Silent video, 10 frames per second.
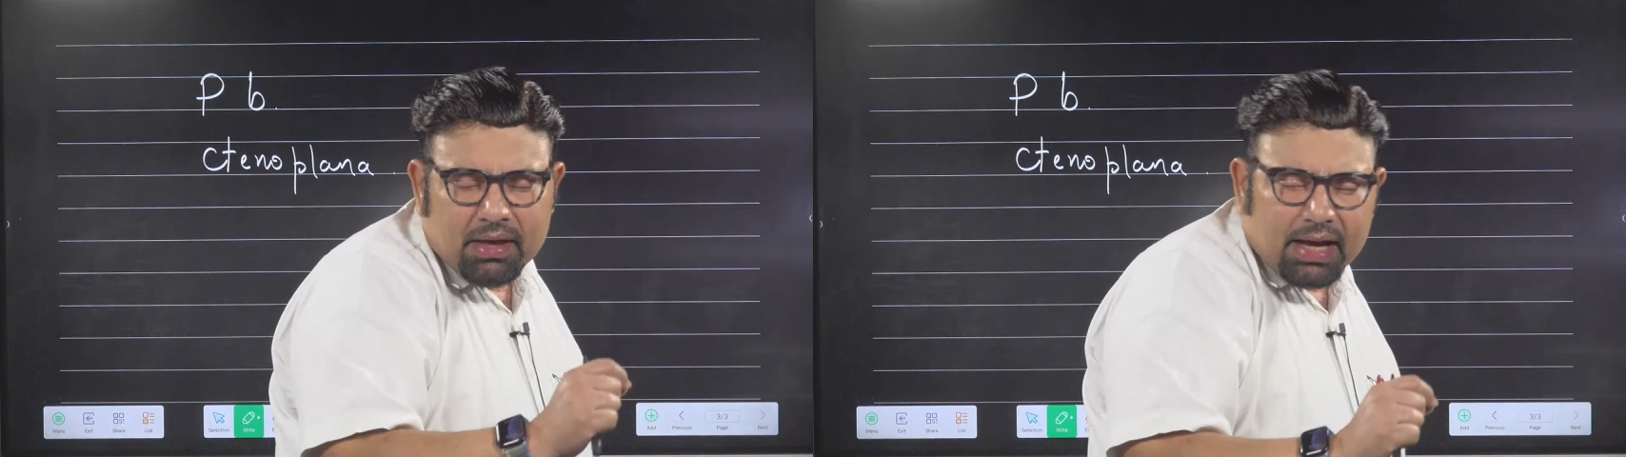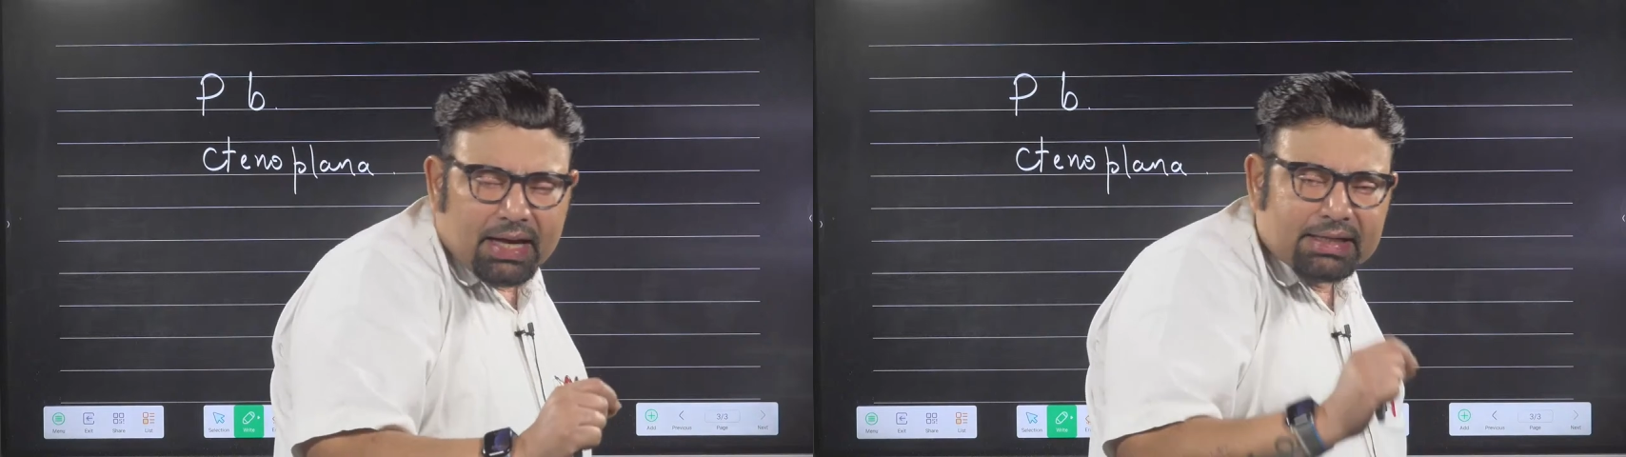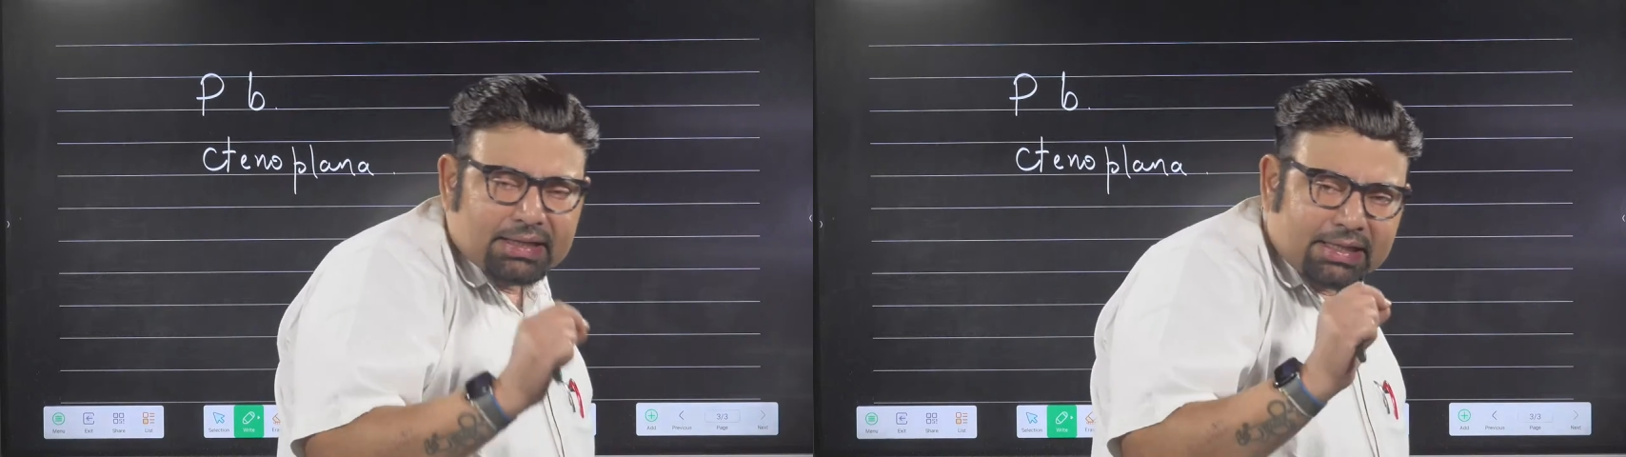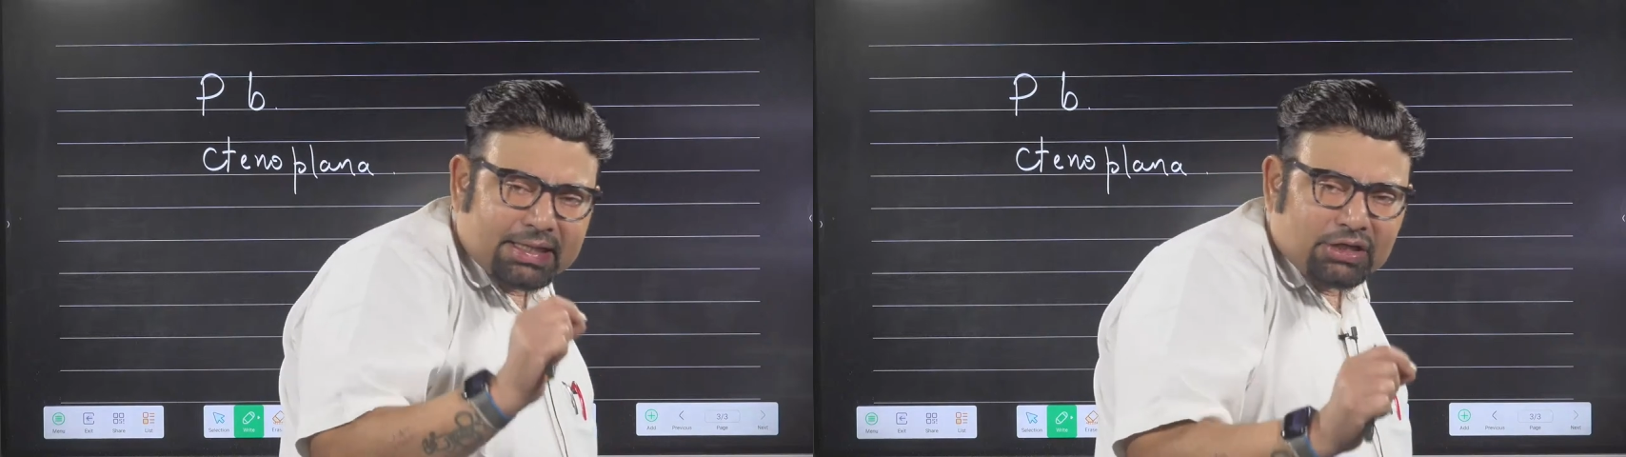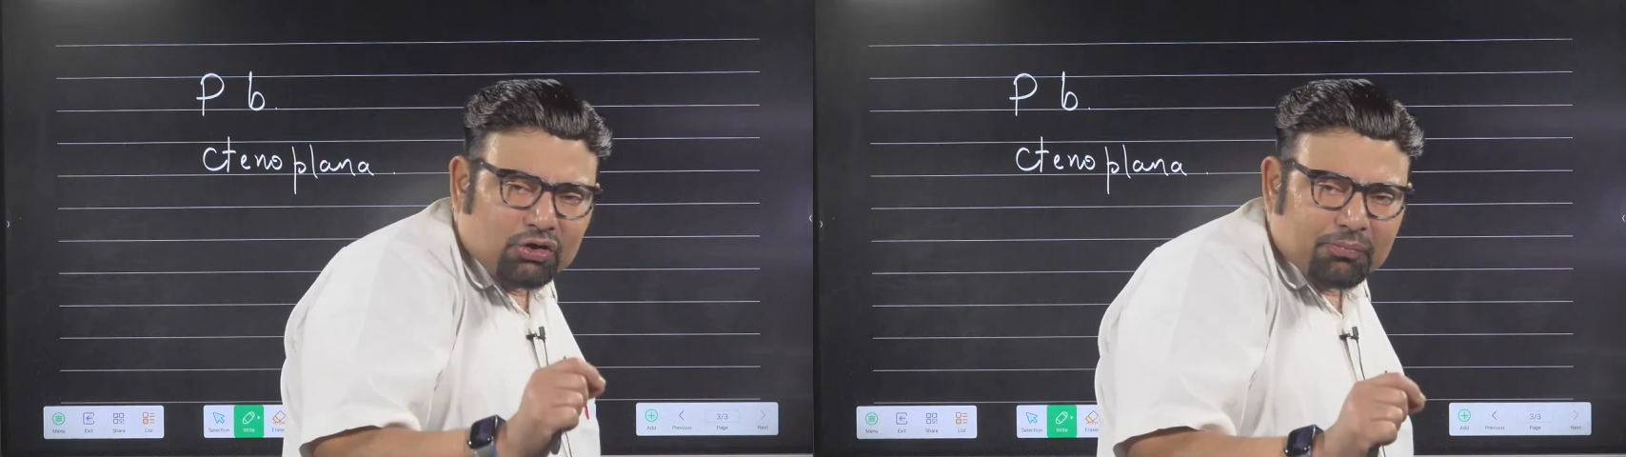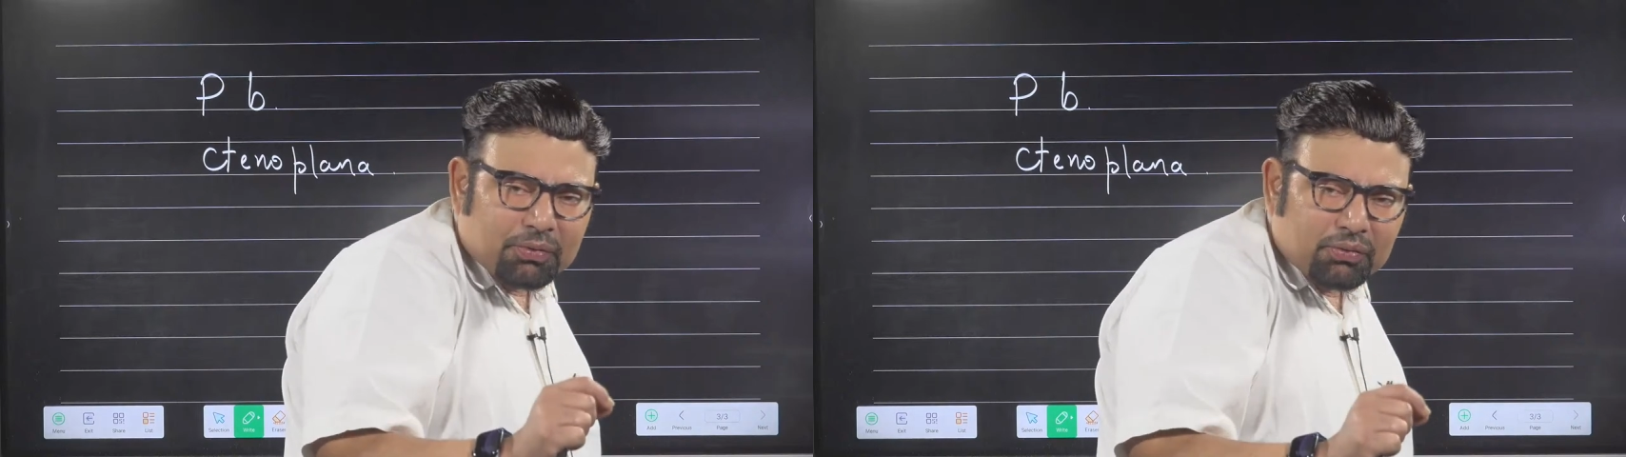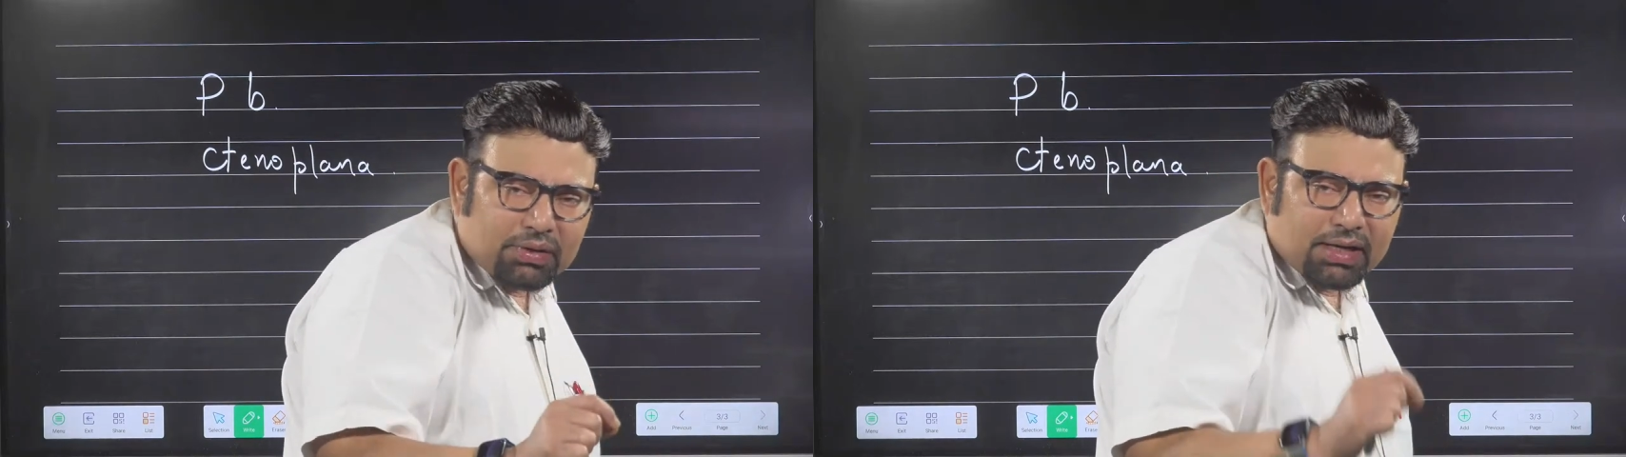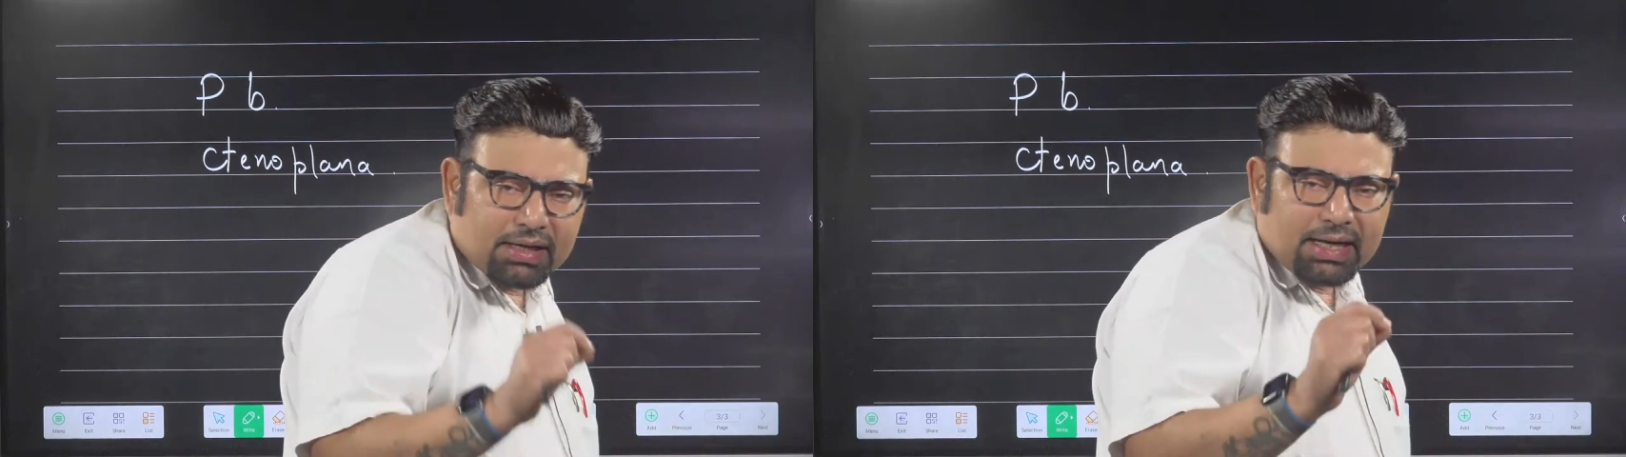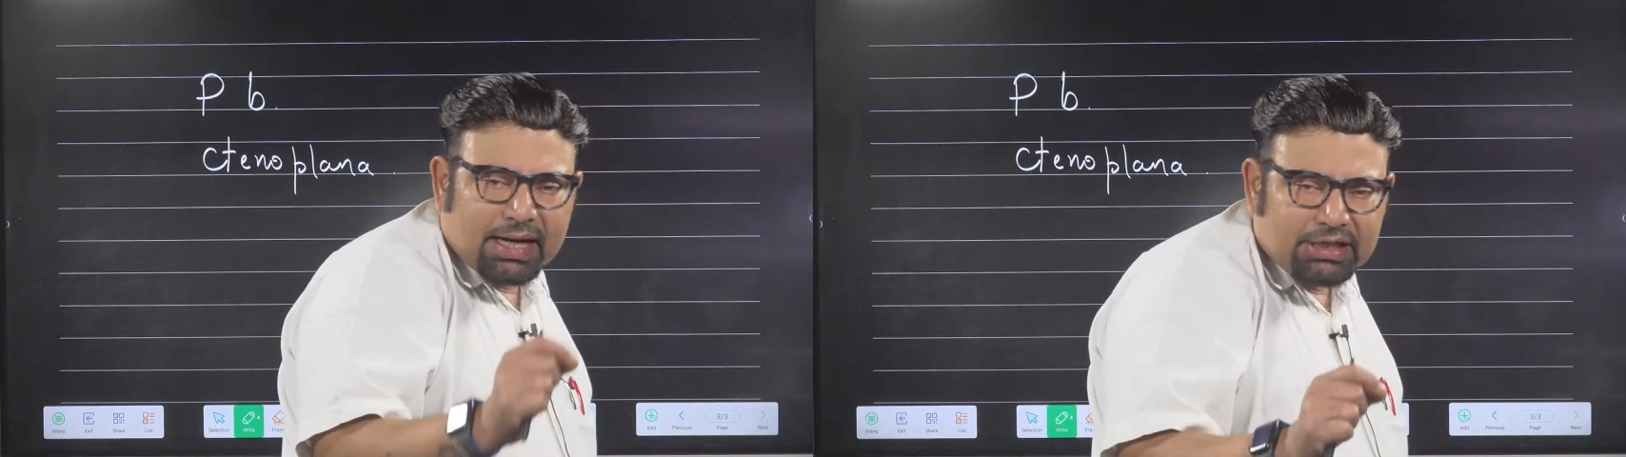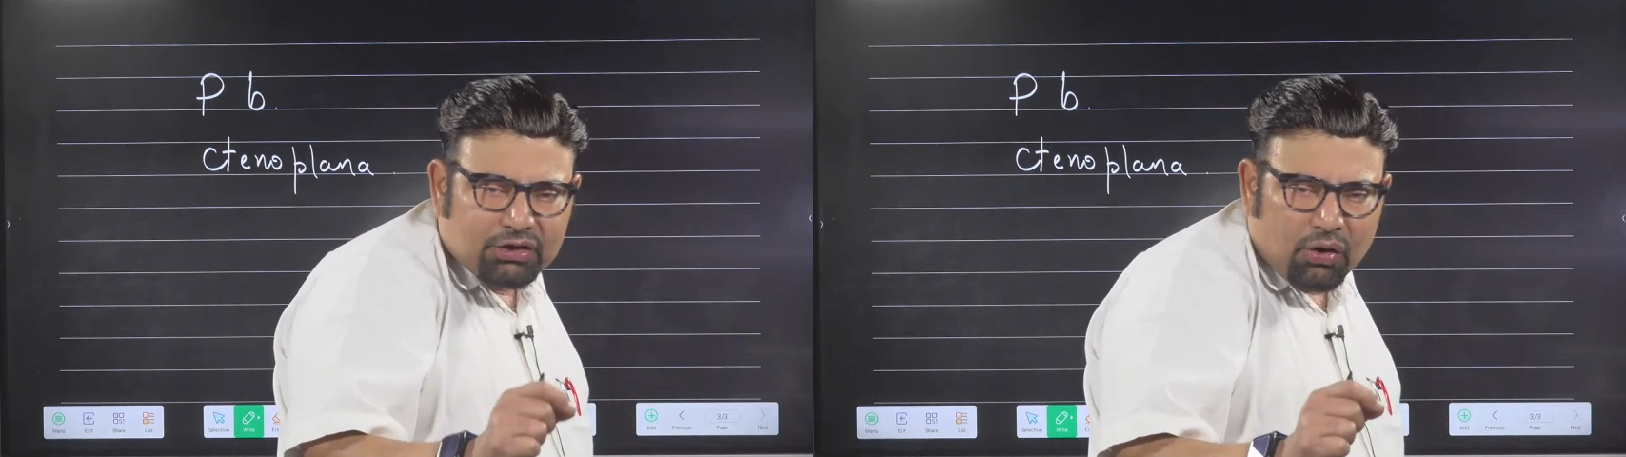And Chitoplura,
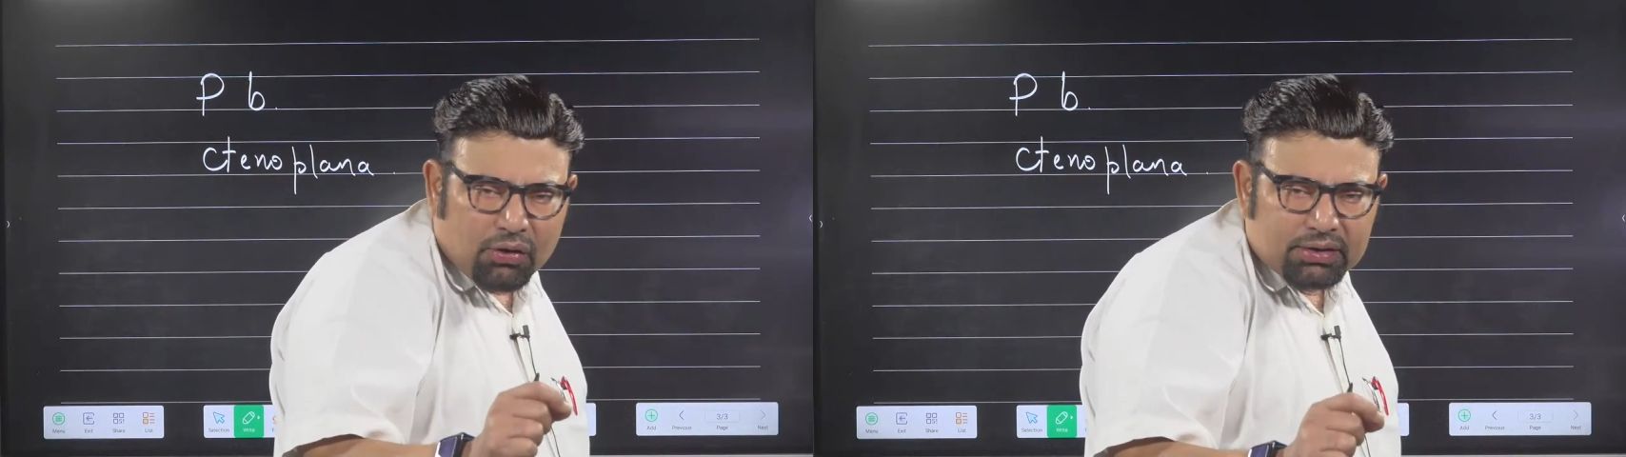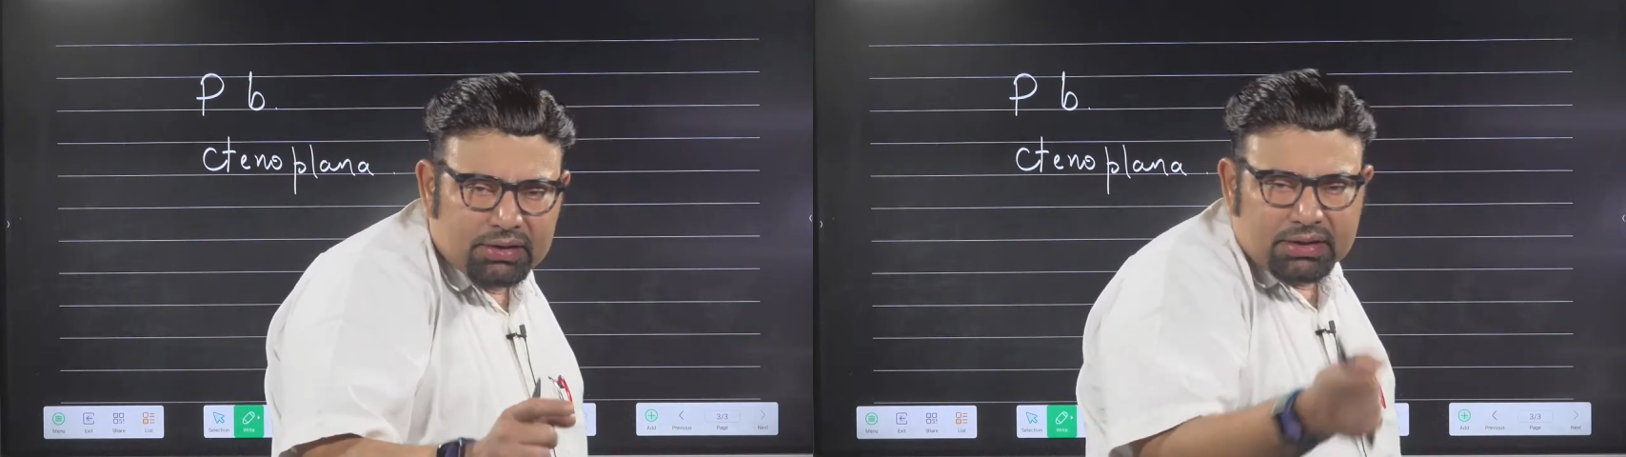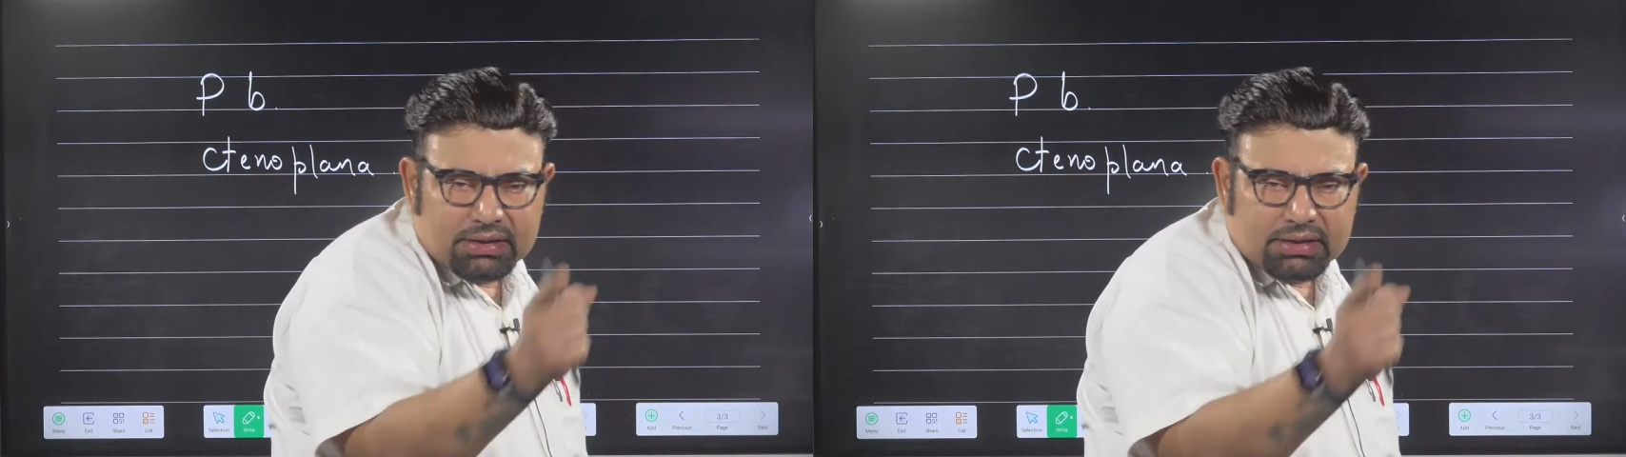Chiton,